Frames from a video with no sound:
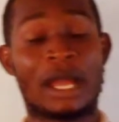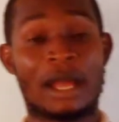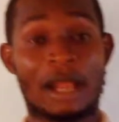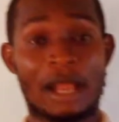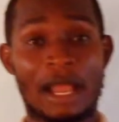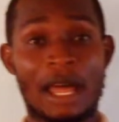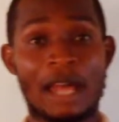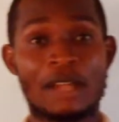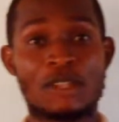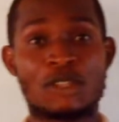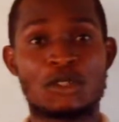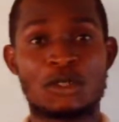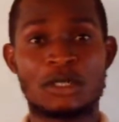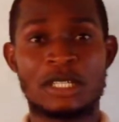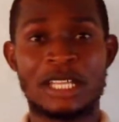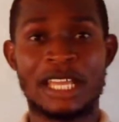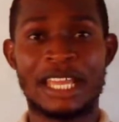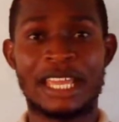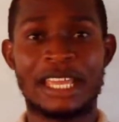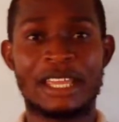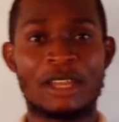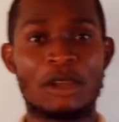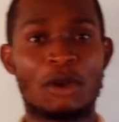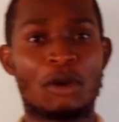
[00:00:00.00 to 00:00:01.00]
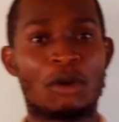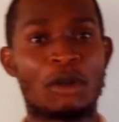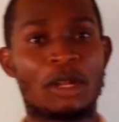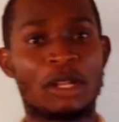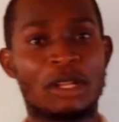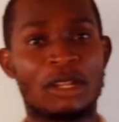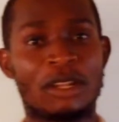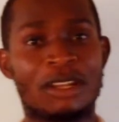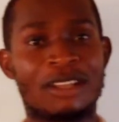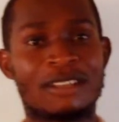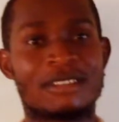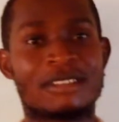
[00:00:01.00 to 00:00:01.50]
are glad today on
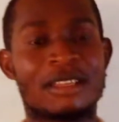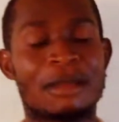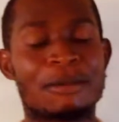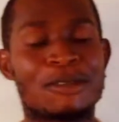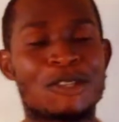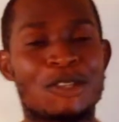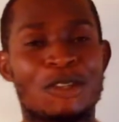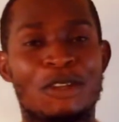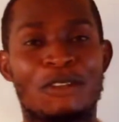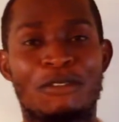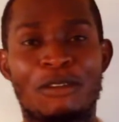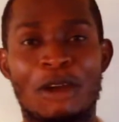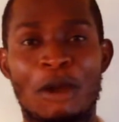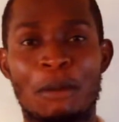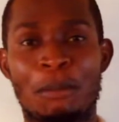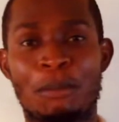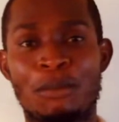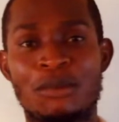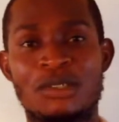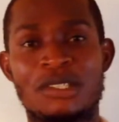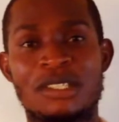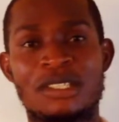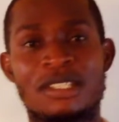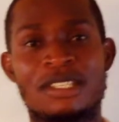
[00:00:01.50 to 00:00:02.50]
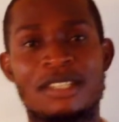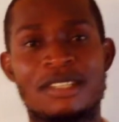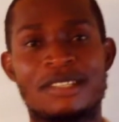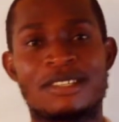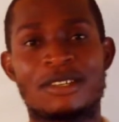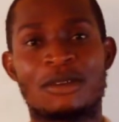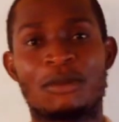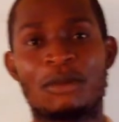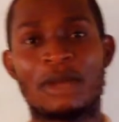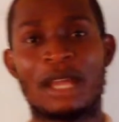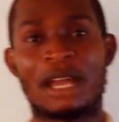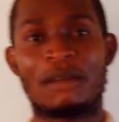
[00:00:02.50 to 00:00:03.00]
another section of our
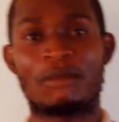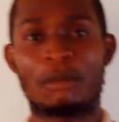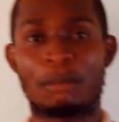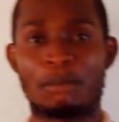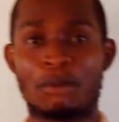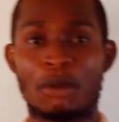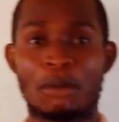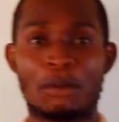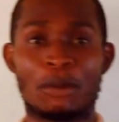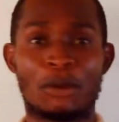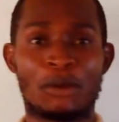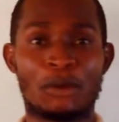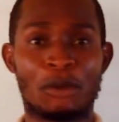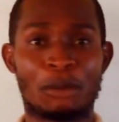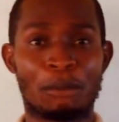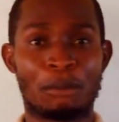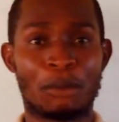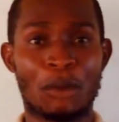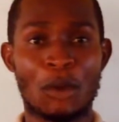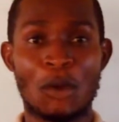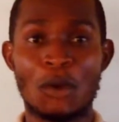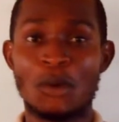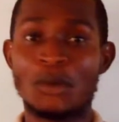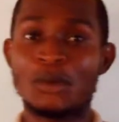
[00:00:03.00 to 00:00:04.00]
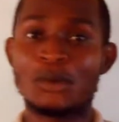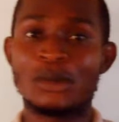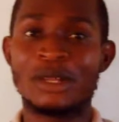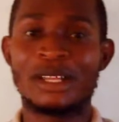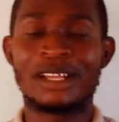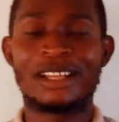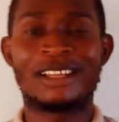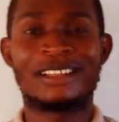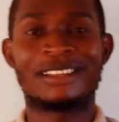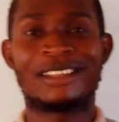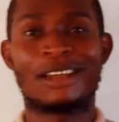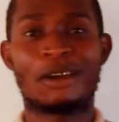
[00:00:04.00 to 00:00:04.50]
presentation. We have a problem on the board
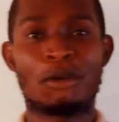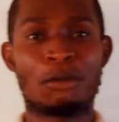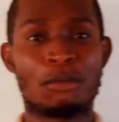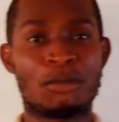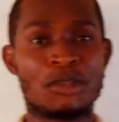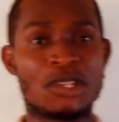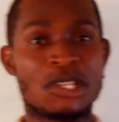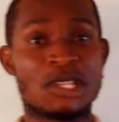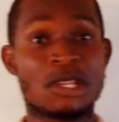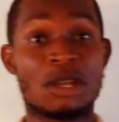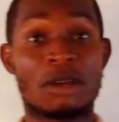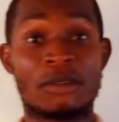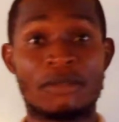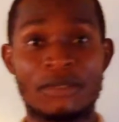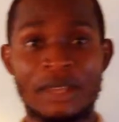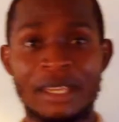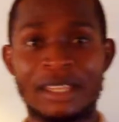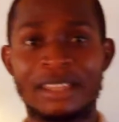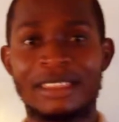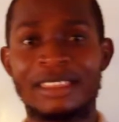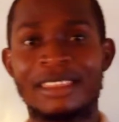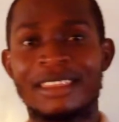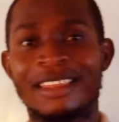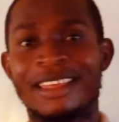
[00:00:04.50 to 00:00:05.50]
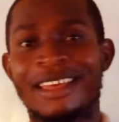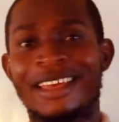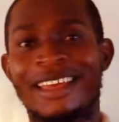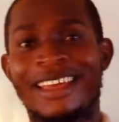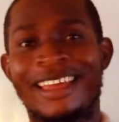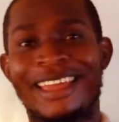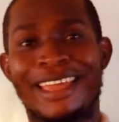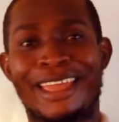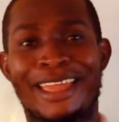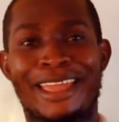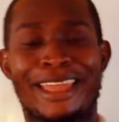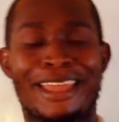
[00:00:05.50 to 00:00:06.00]
that we'll be solving,
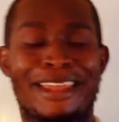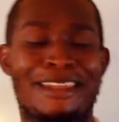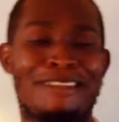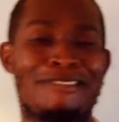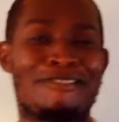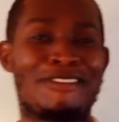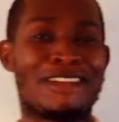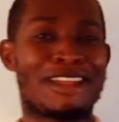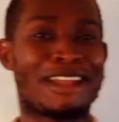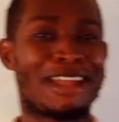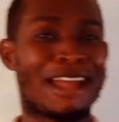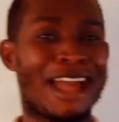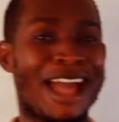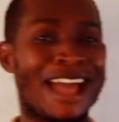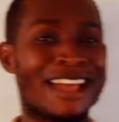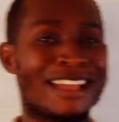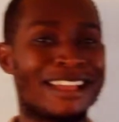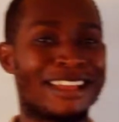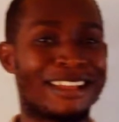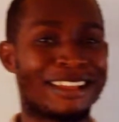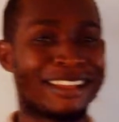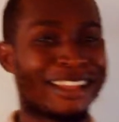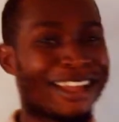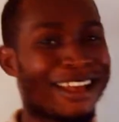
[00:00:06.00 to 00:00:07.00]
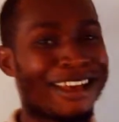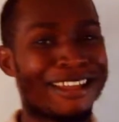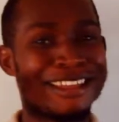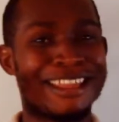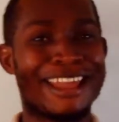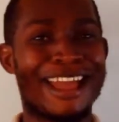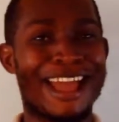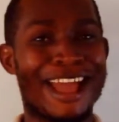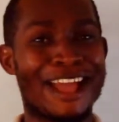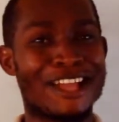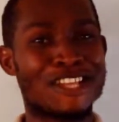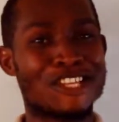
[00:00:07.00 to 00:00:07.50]
and we kind of
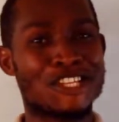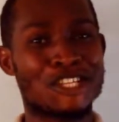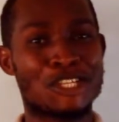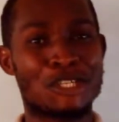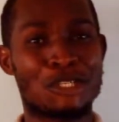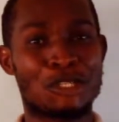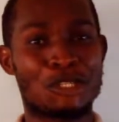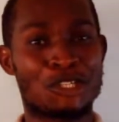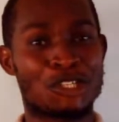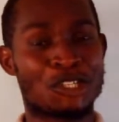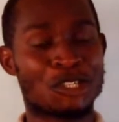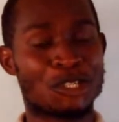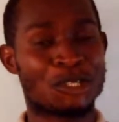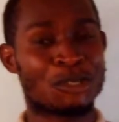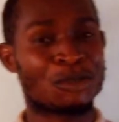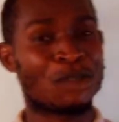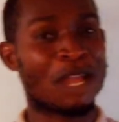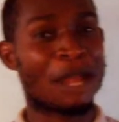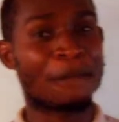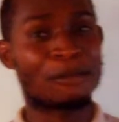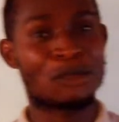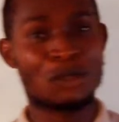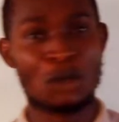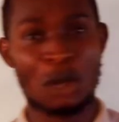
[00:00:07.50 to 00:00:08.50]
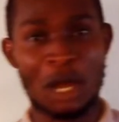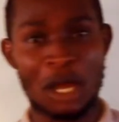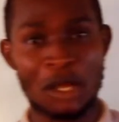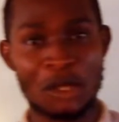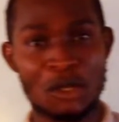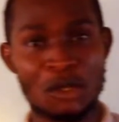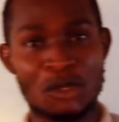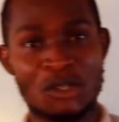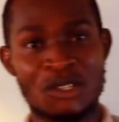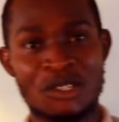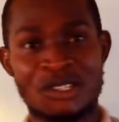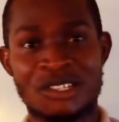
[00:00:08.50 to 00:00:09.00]
ask you to subscribe to our
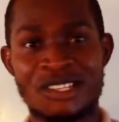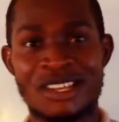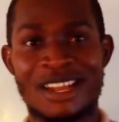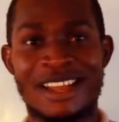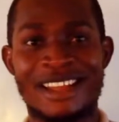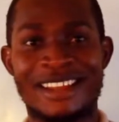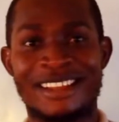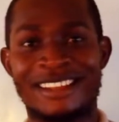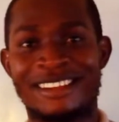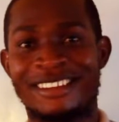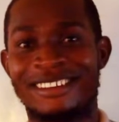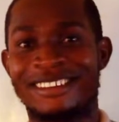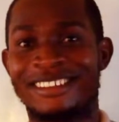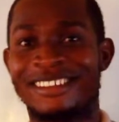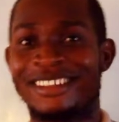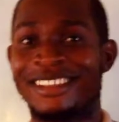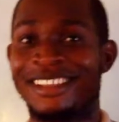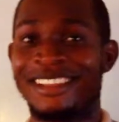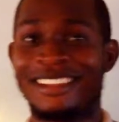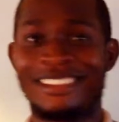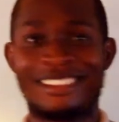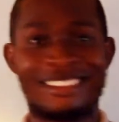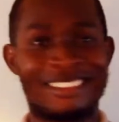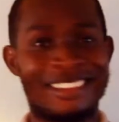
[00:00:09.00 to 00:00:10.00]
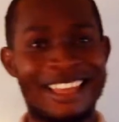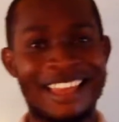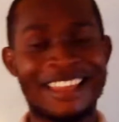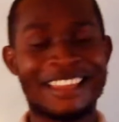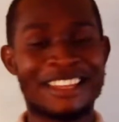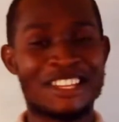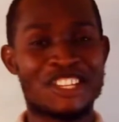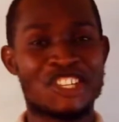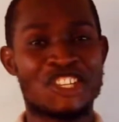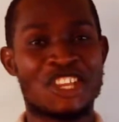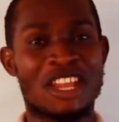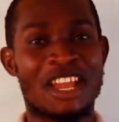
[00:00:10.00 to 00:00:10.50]
YouTube channel, like
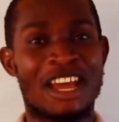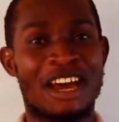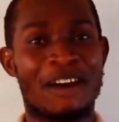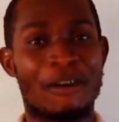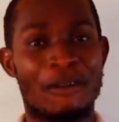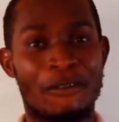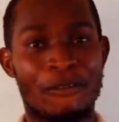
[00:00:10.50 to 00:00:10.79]
and share